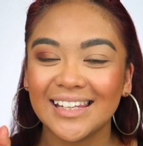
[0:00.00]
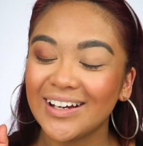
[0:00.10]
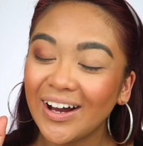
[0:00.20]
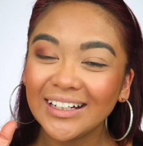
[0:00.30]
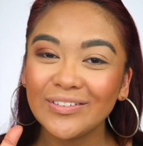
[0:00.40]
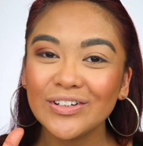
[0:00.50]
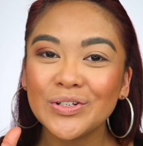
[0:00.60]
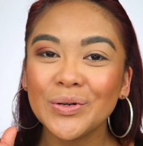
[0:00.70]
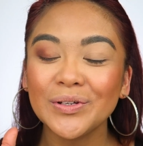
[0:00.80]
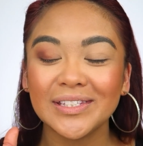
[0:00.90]
the God-given
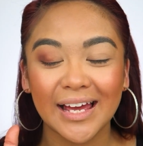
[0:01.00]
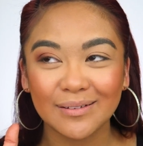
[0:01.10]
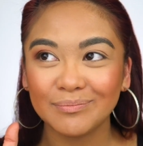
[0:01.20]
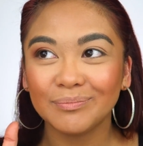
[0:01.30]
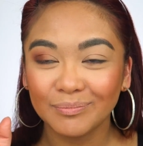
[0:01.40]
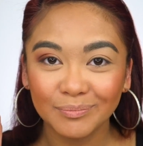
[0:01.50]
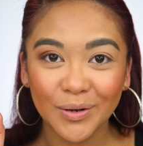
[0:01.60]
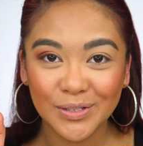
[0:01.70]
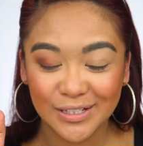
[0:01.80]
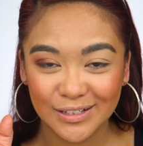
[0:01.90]
tools that
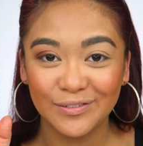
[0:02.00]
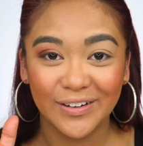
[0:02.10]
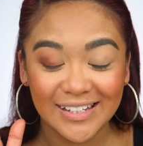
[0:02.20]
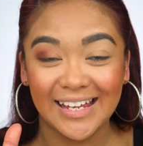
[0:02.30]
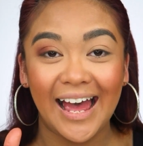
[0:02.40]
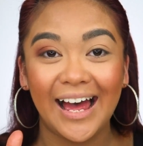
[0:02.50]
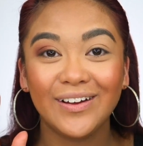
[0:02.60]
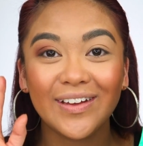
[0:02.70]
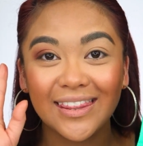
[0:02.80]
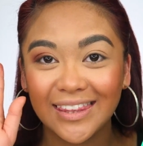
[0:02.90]
most of us
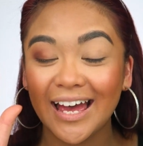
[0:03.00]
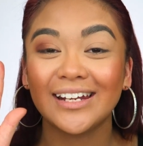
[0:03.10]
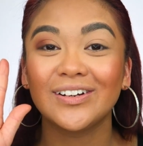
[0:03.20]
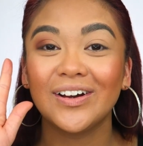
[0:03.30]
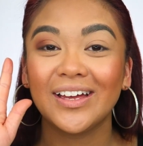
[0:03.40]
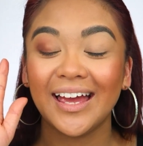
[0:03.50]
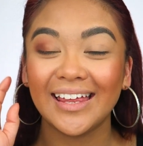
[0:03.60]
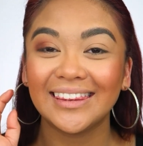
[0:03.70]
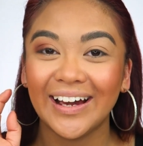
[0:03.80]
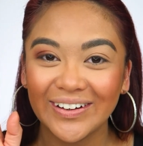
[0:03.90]
have, and
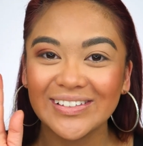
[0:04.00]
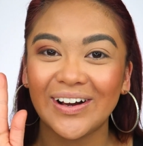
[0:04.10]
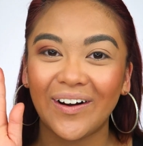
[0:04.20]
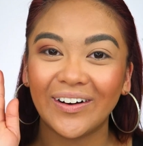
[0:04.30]
those